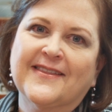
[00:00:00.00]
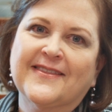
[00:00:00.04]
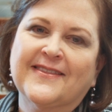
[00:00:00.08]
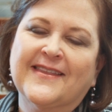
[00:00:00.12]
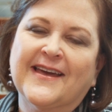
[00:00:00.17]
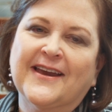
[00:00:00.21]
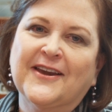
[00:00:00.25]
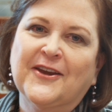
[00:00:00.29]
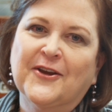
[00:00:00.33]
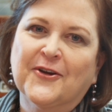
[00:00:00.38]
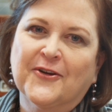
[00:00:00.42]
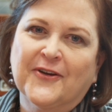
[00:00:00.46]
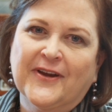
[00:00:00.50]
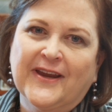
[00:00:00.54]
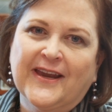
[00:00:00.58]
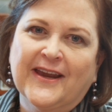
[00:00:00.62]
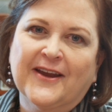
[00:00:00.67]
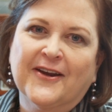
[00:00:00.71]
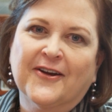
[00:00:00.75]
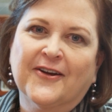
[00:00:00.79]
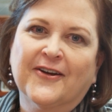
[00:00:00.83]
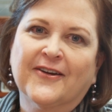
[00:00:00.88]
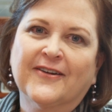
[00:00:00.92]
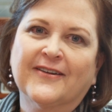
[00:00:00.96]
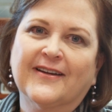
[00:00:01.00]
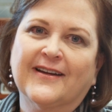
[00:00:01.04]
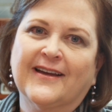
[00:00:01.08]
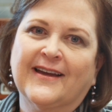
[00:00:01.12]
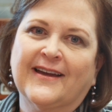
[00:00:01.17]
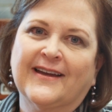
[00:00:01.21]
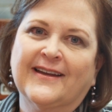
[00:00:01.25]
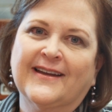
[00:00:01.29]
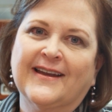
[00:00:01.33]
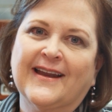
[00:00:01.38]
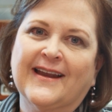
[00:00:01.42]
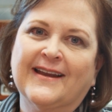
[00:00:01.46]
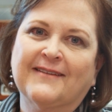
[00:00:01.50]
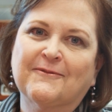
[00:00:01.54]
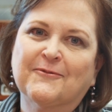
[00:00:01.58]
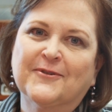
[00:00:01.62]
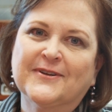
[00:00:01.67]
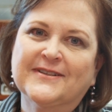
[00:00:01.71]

that you're here and, and,